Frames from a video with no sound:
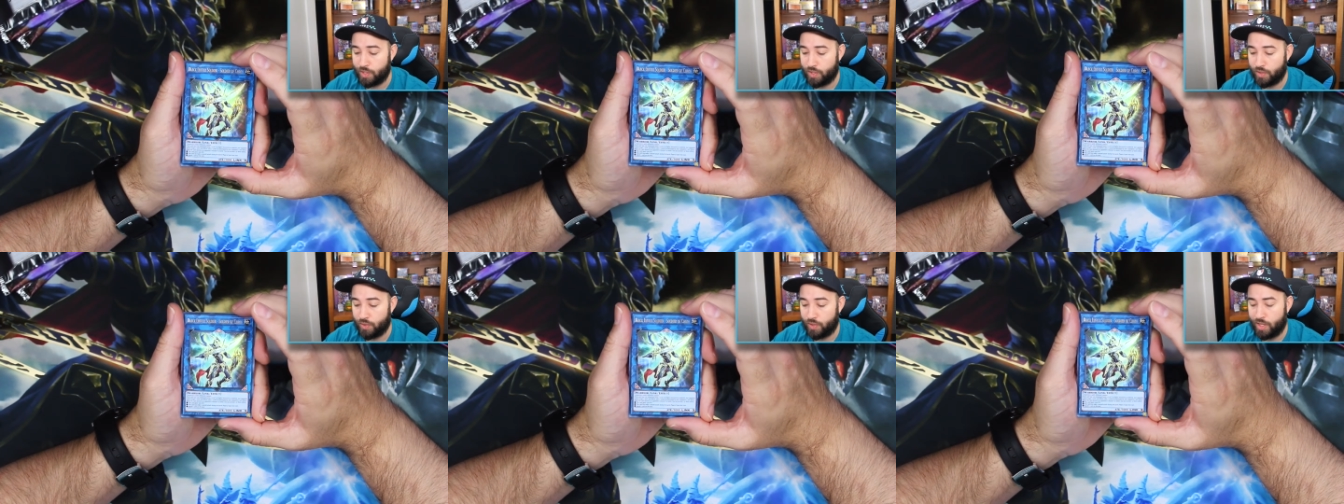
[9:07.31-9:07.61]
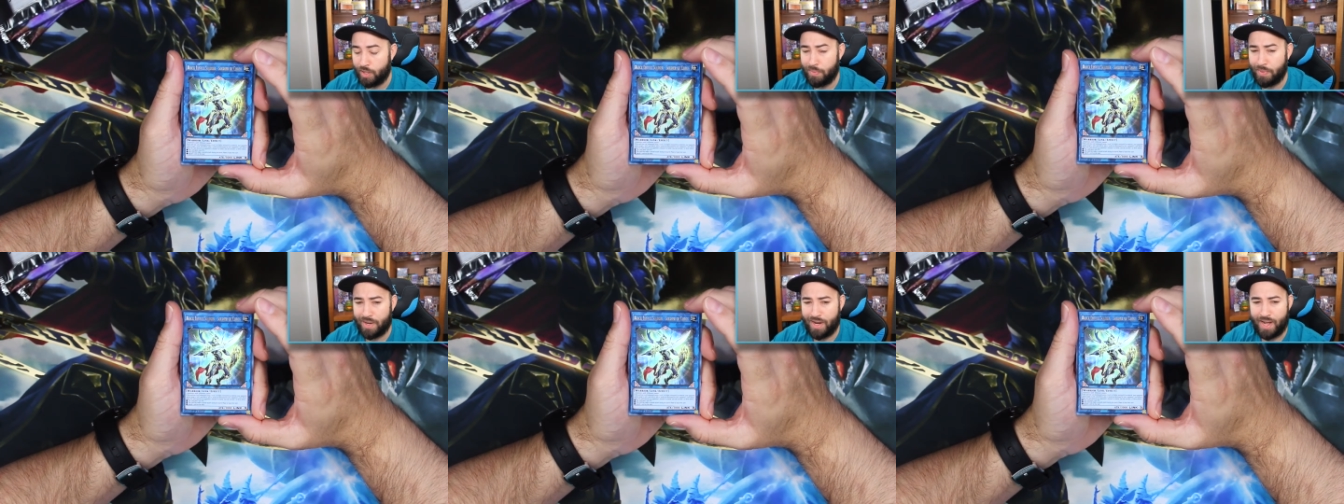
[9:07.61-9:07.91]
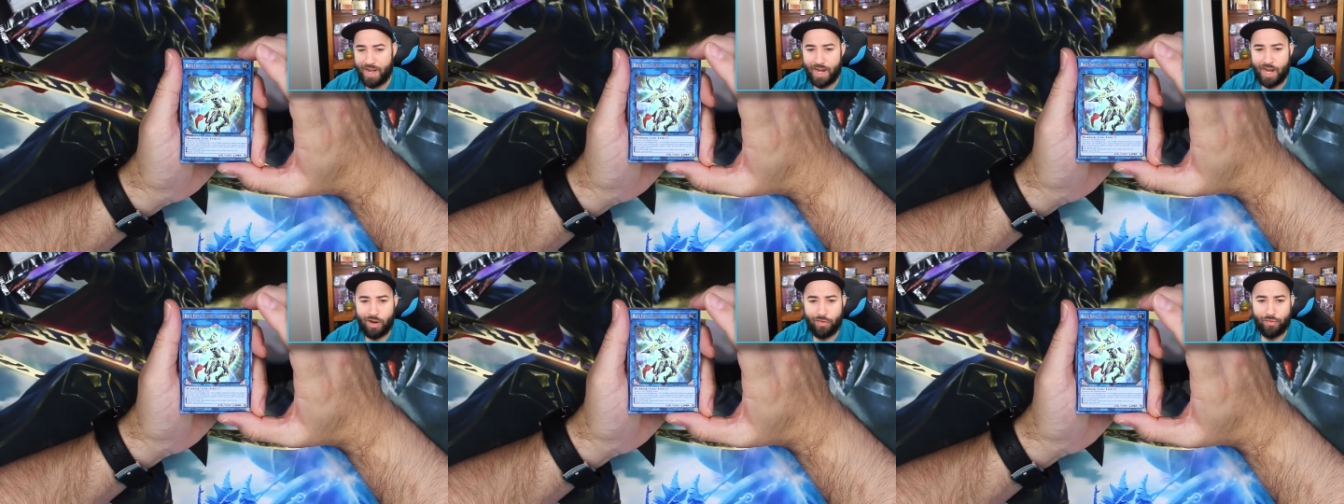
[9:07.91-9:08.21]
So keep an
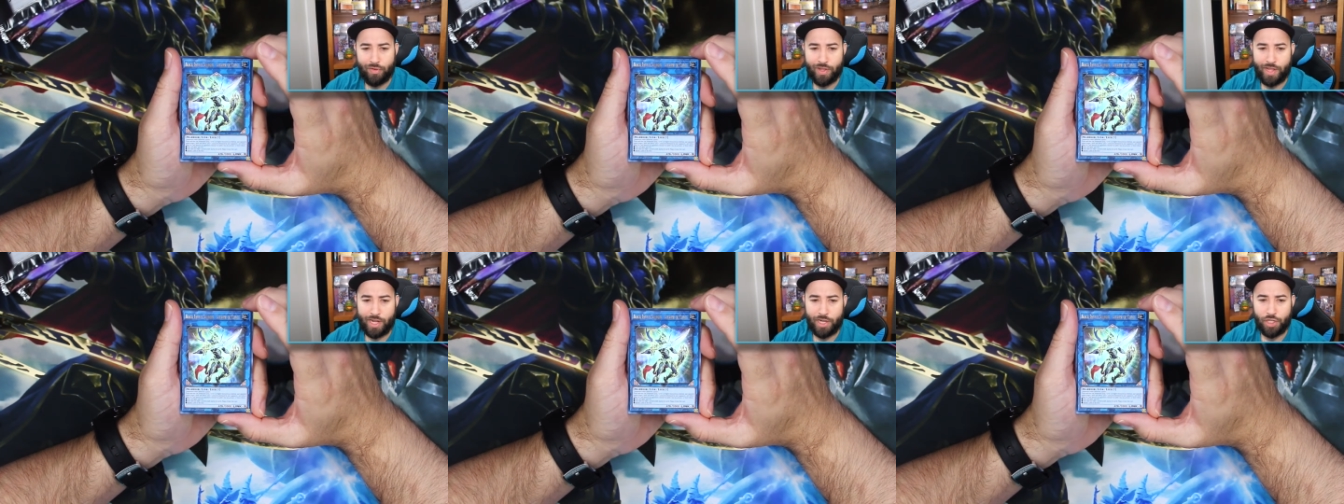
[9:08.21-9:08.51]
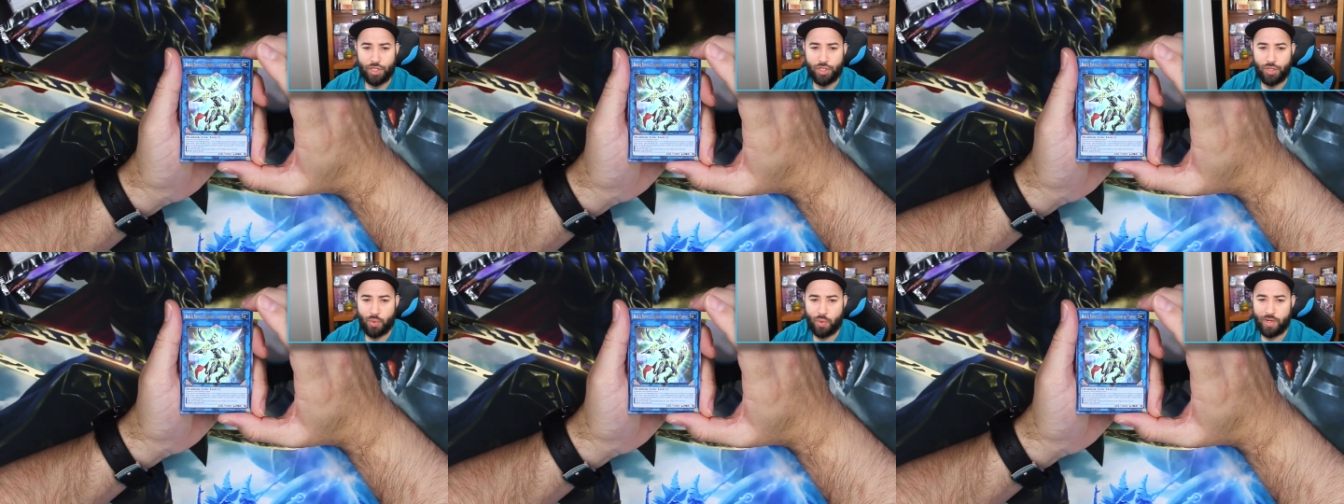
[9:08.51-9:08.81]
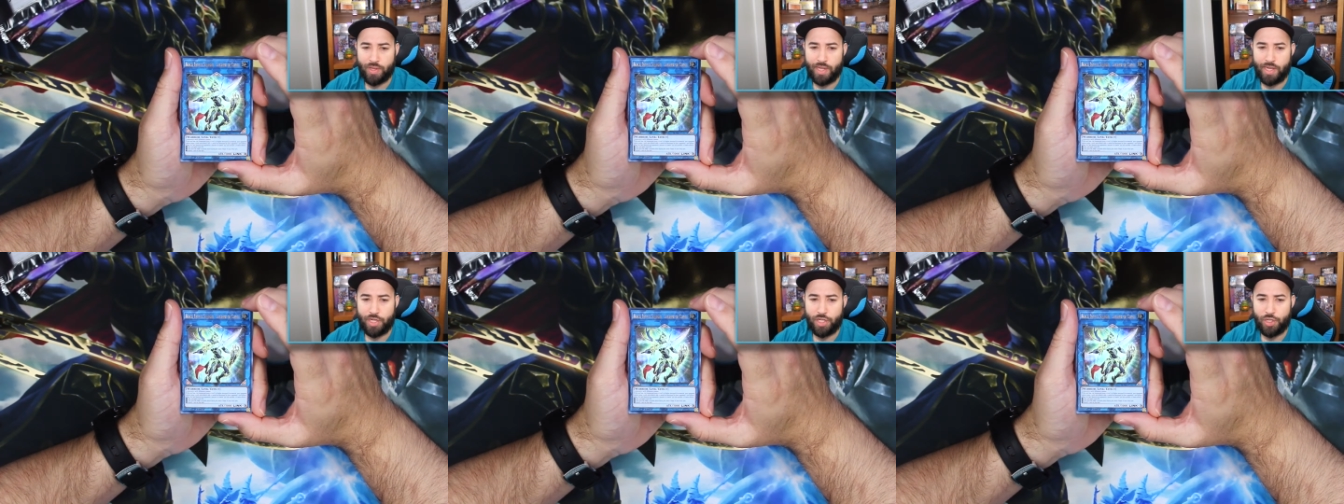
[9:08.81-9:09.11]
eye out for that
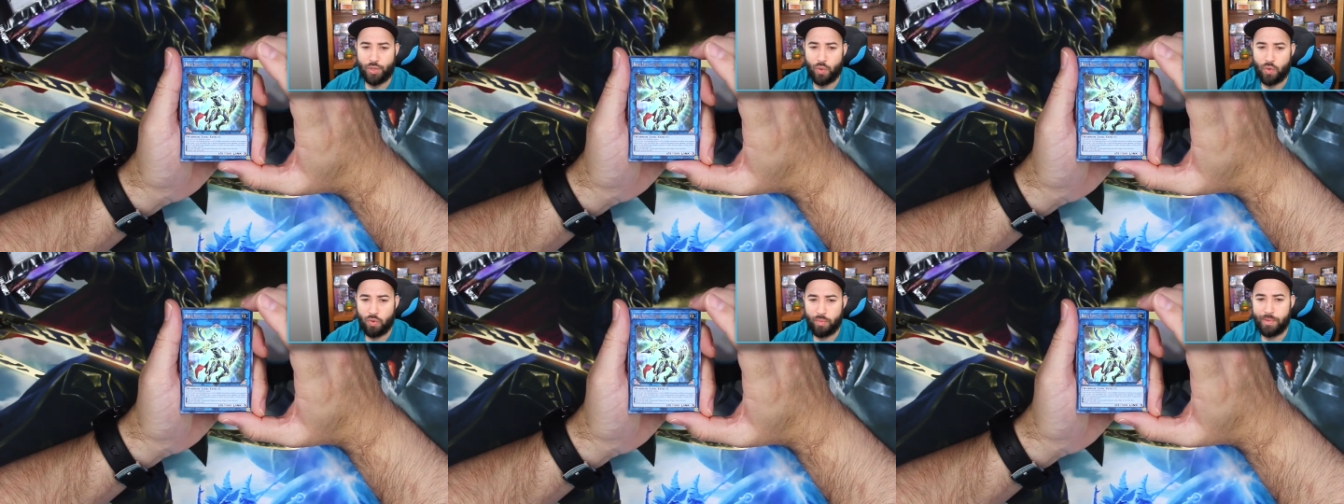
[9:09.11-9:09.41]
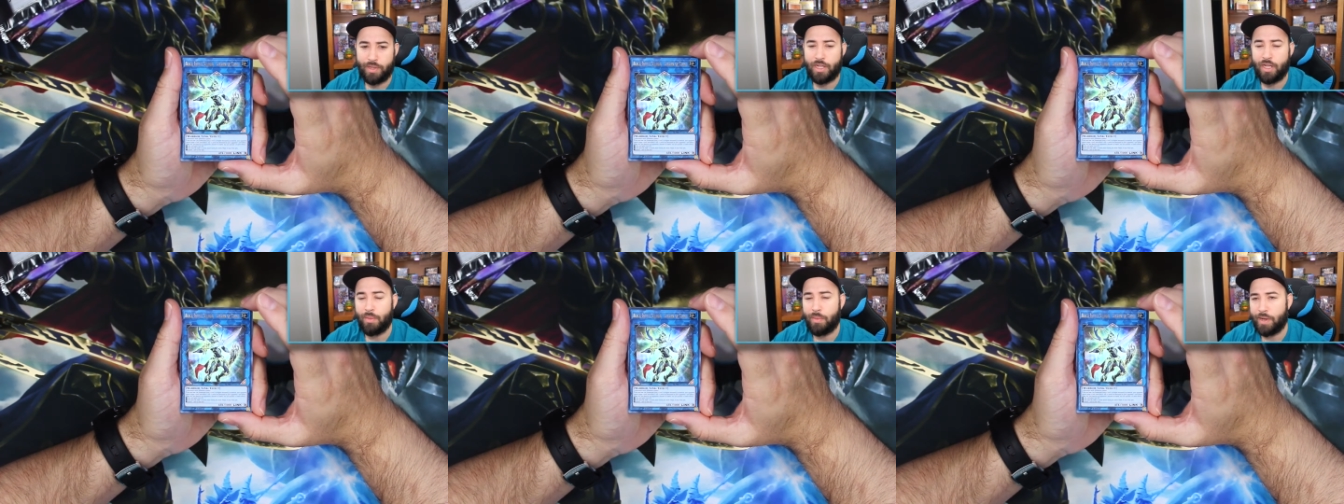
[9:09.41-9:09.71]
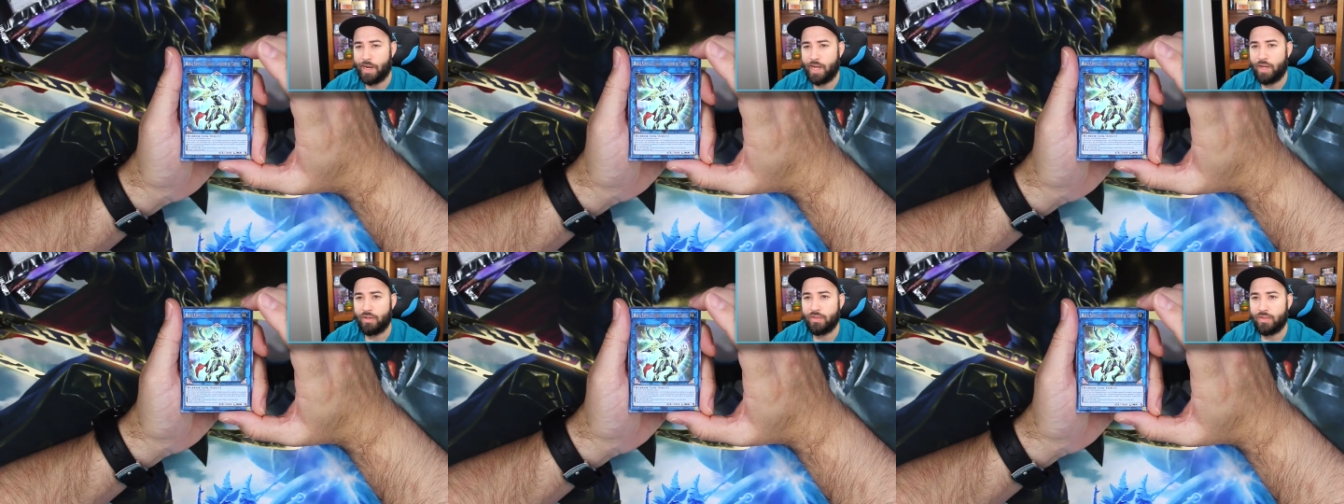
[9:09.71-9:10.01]
short. That short will be
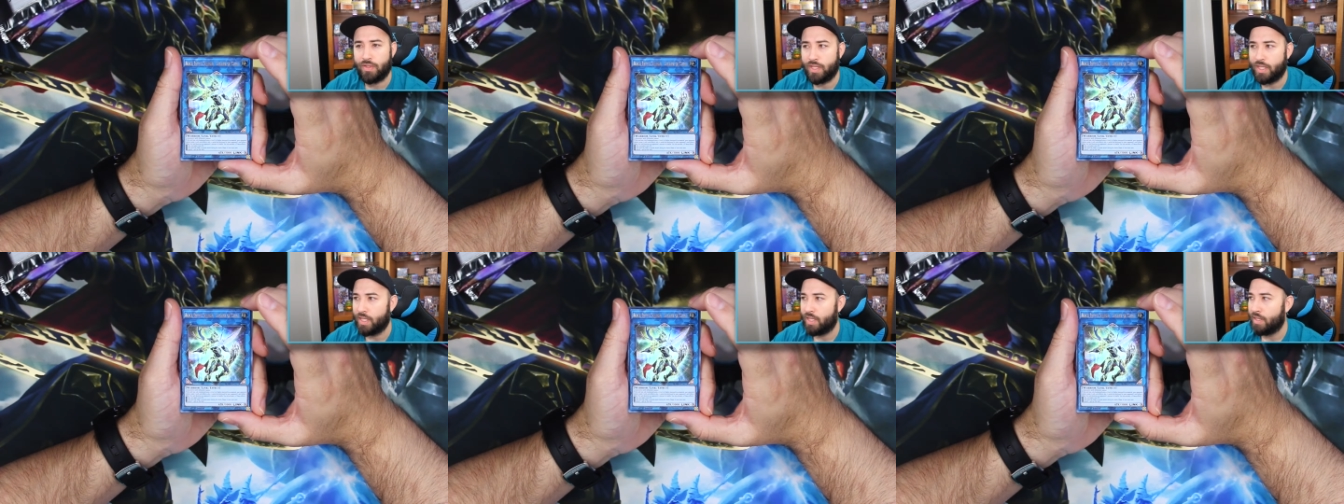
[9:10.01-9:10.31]
coming out